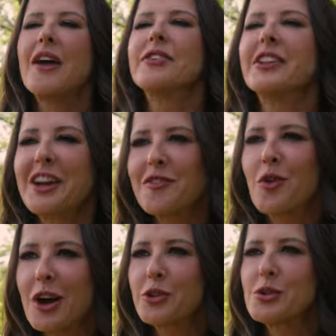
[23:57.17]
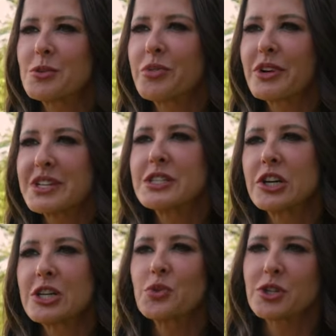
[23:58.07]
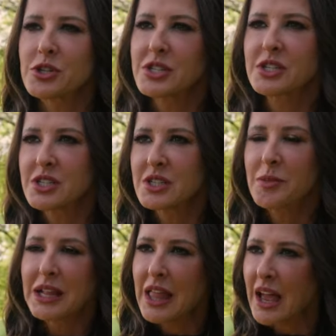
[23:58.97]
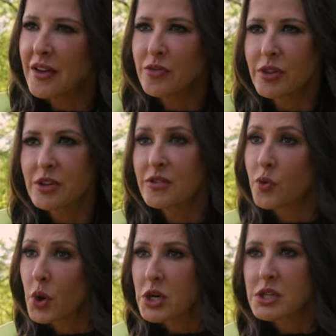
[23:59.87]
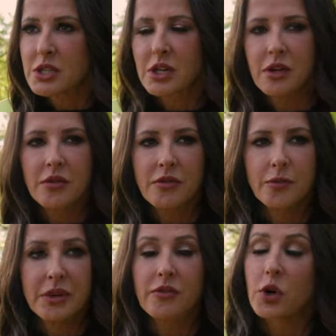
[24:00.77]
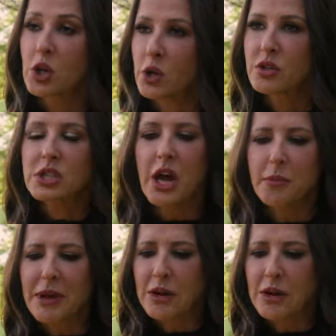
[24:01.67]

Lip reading: I feel like I've walked through some pretty serious winter seasons in my life with divorce and being foreclosed on,